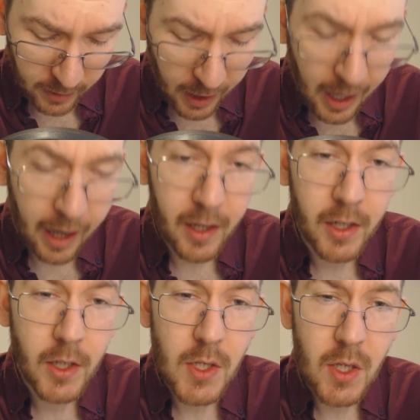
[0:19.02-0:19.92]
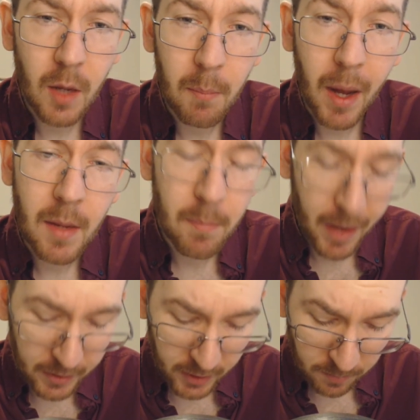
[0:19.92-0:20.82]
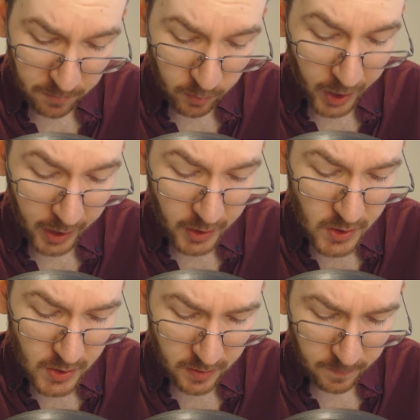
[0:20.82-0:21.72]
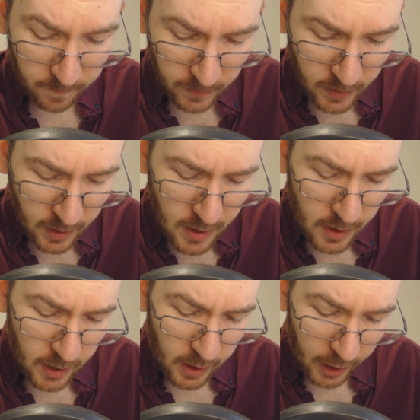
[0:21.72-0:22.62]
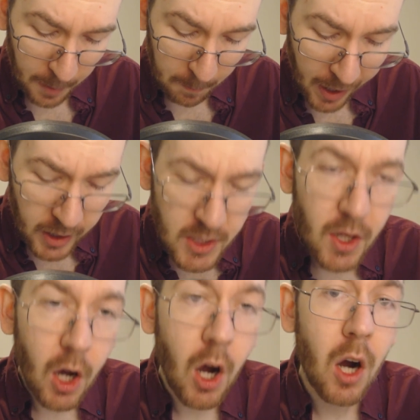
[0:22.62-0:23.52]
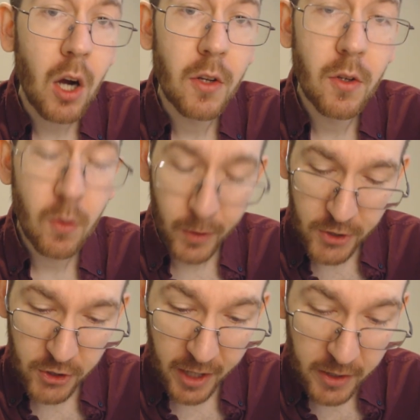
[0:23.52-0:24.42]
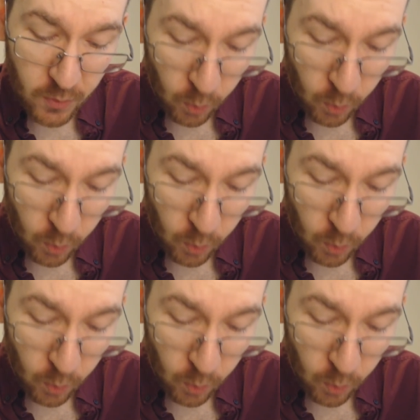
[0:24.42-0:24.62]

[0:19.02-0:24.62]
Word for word: it lies on my abandoned breast, and mocks the heart which yet